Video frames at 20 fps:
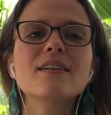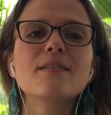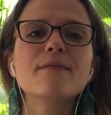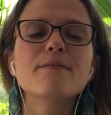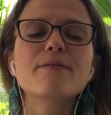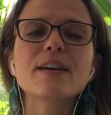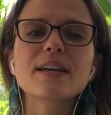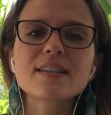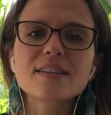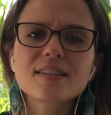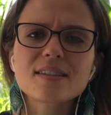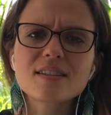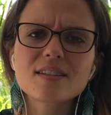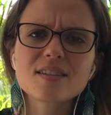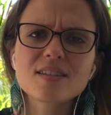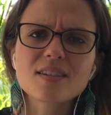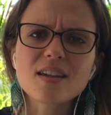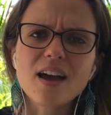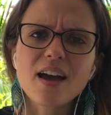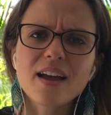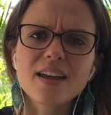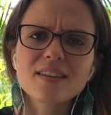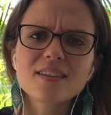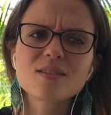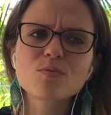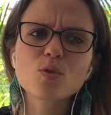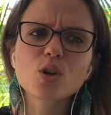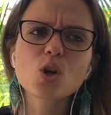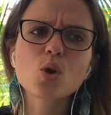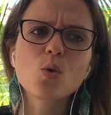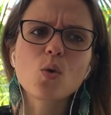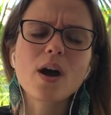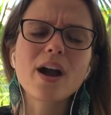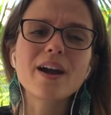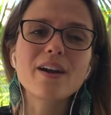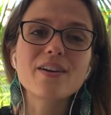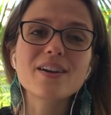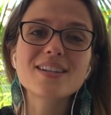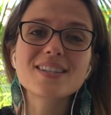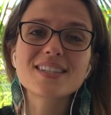fixed signs
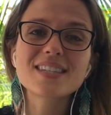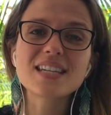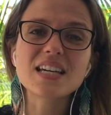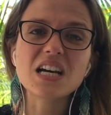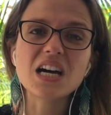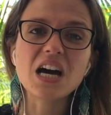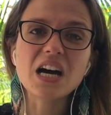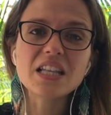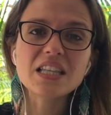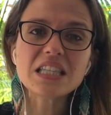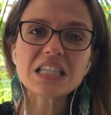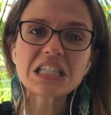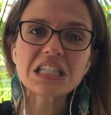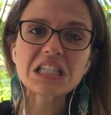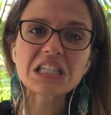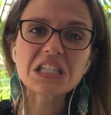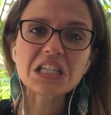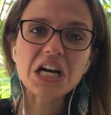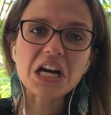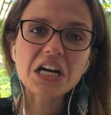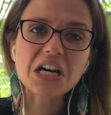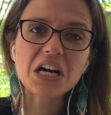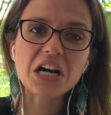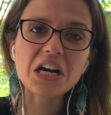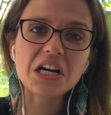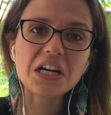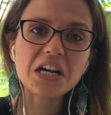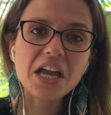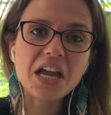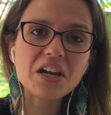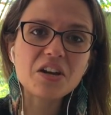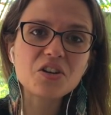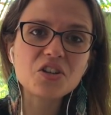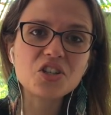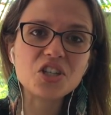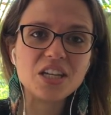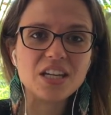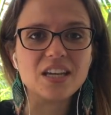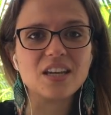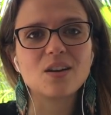require us to unstuck our
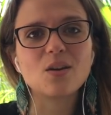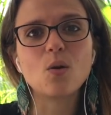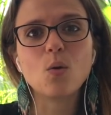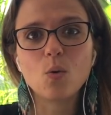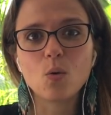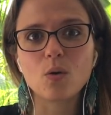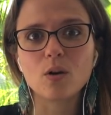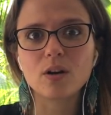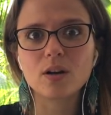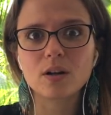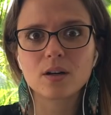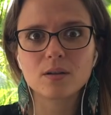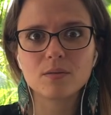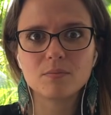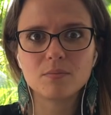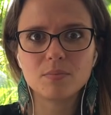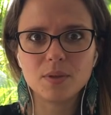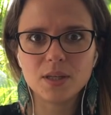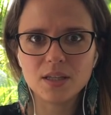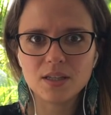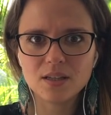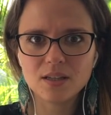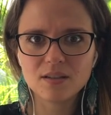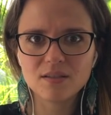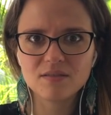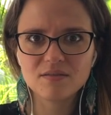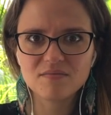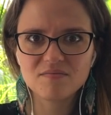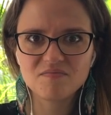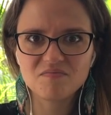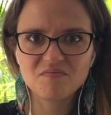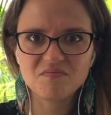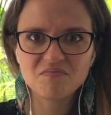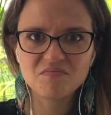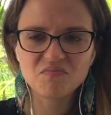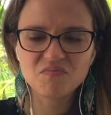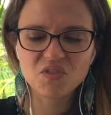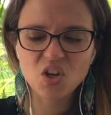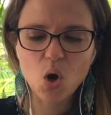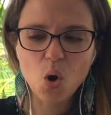energy or be
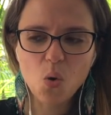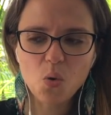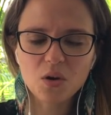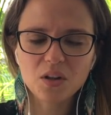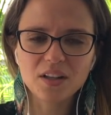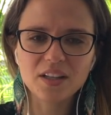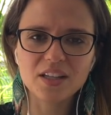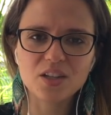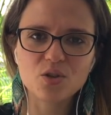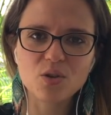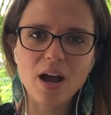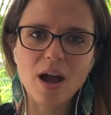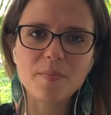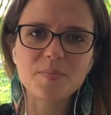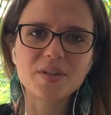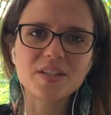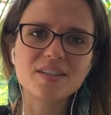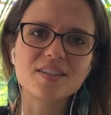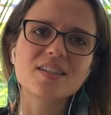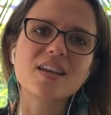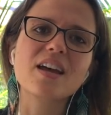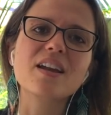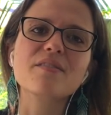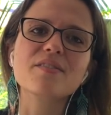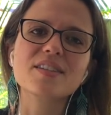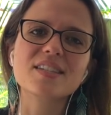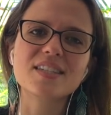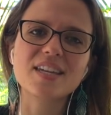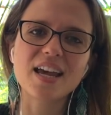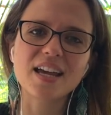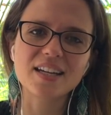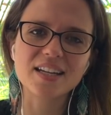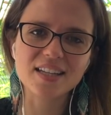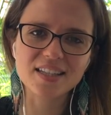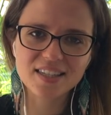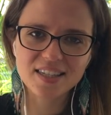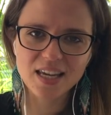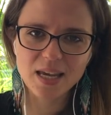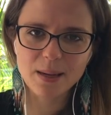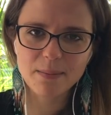totally trapped inside of a
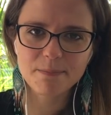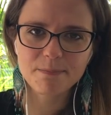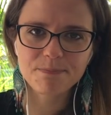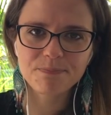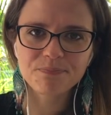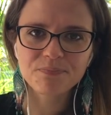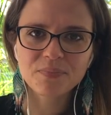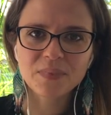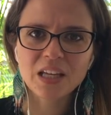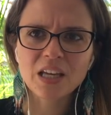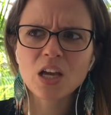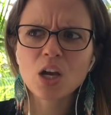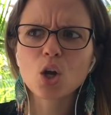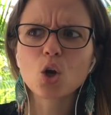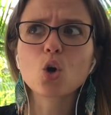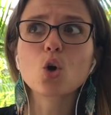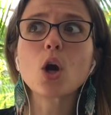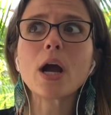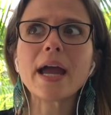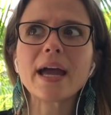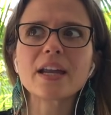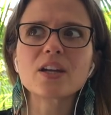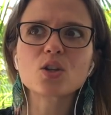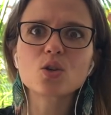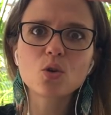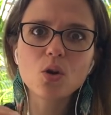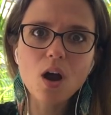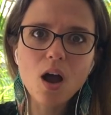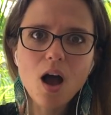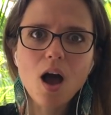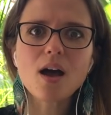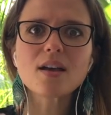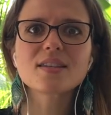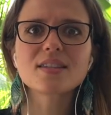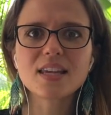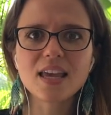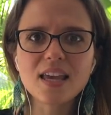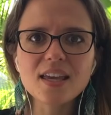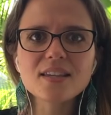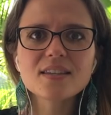stagnancy. Grand
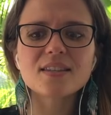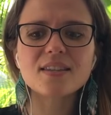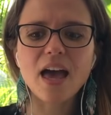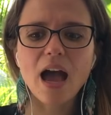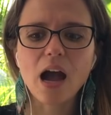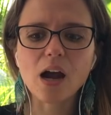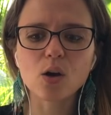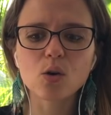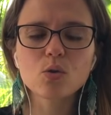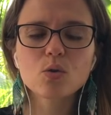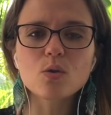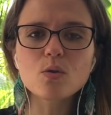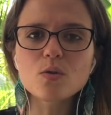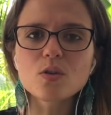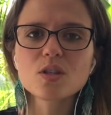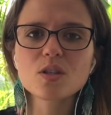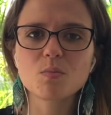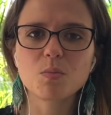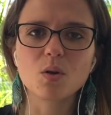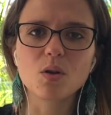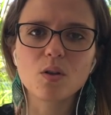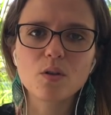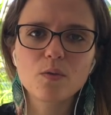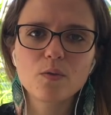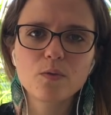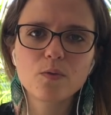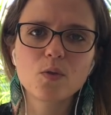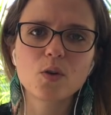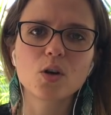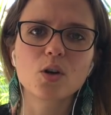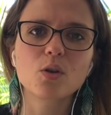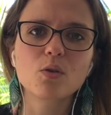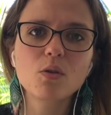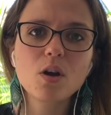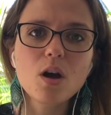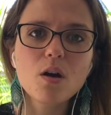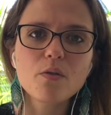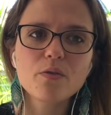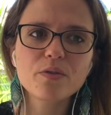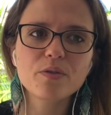Cross is that crucible for
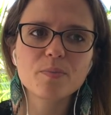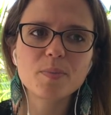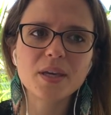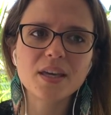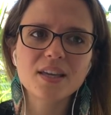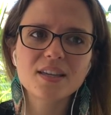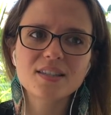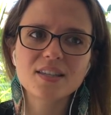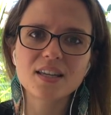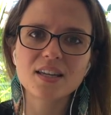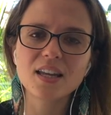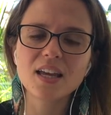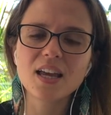growth because